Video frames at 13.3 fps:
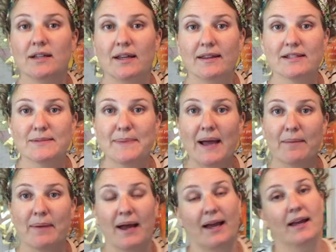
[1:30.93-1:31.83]
in this
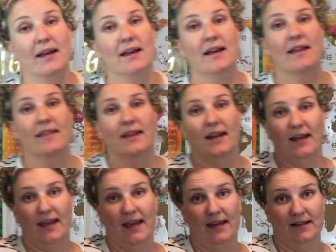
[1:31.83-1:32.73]
backpack than I
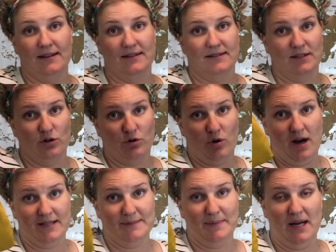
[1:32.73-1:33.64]
can in this little
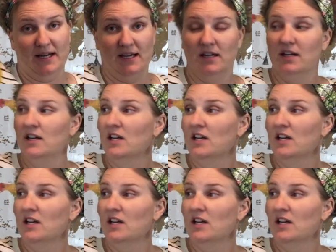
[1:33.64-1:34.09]
crossbody.